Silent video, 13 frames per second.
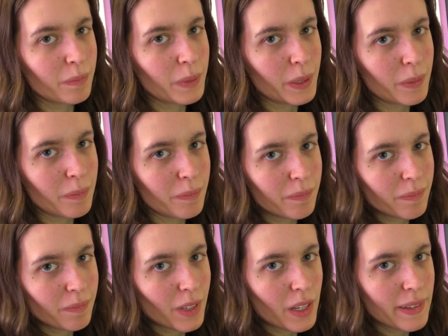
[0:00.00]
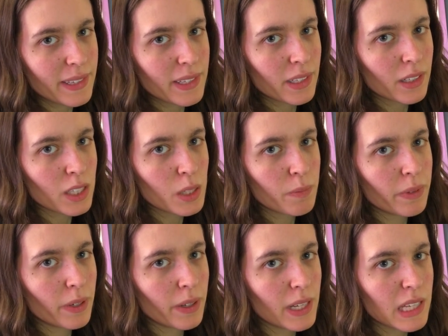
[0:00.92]
But also
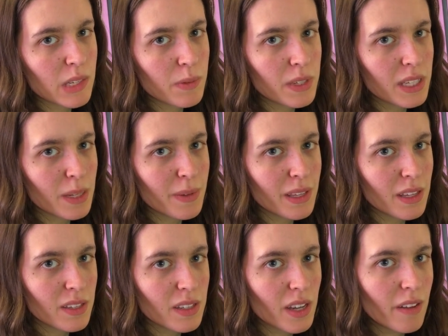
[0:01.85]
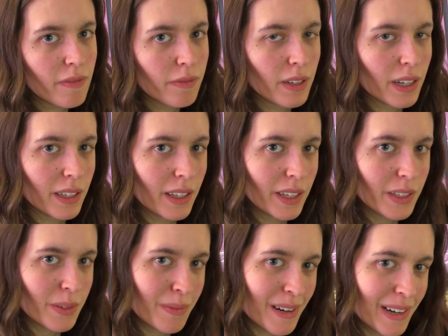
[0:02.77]
experience with some of the software I like
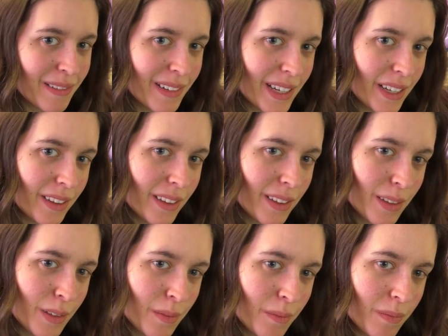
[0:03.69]
to work with.